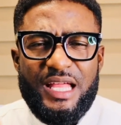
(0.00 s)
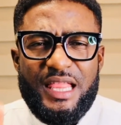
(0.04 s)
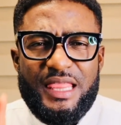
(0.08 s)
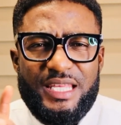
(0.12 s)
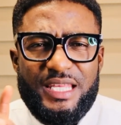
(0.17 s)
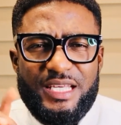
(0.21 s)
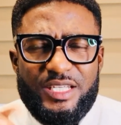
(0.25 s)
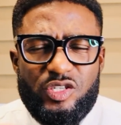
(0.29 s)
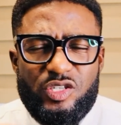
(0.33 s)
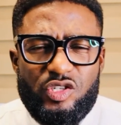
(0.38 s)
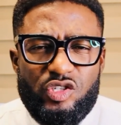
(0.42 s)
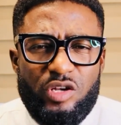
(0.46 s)

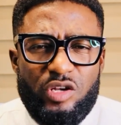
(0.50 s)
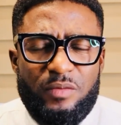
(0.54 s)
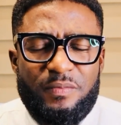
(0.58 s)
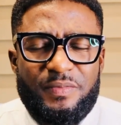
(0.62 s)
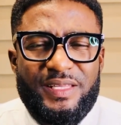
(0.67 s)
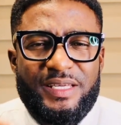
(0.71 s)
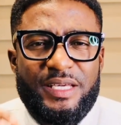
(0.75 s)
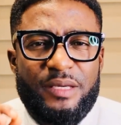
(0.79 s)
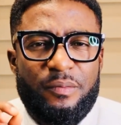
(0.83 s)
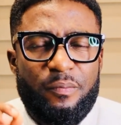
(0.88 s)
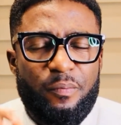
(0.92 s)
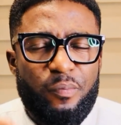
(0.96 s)
There's
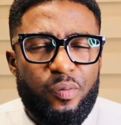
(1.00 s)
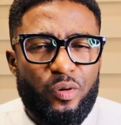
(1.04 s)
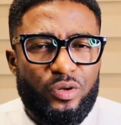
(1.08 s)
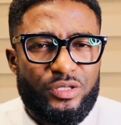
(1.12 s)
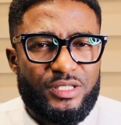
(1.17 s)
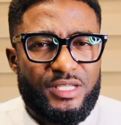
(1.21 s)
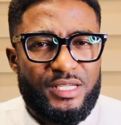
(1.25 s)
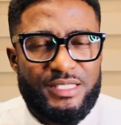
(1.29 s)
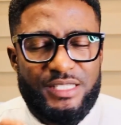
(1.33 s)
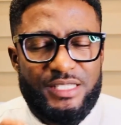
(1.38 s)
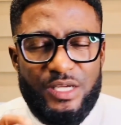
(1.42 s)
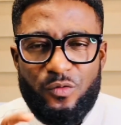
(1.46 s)
something
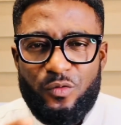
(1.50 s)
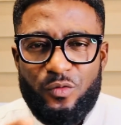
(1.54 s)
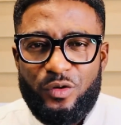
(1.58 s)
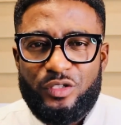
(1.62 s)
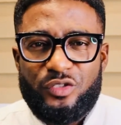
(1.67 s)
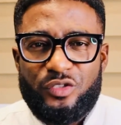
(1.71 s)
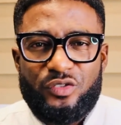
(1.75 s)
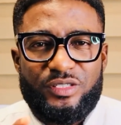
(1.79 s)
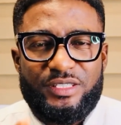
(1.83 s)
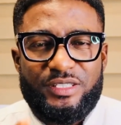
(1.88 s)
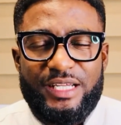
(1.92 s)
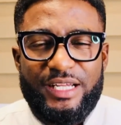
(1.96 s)
important I want
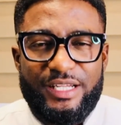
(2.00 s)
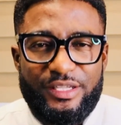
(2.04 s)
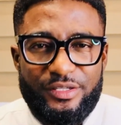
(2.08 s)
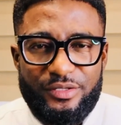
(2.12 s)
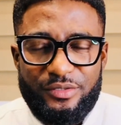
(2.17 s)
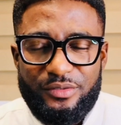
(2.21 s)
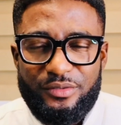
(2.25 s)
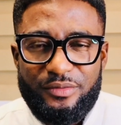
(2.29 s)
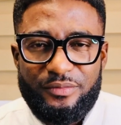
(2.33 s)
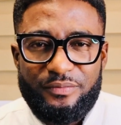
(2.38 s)
to tell you.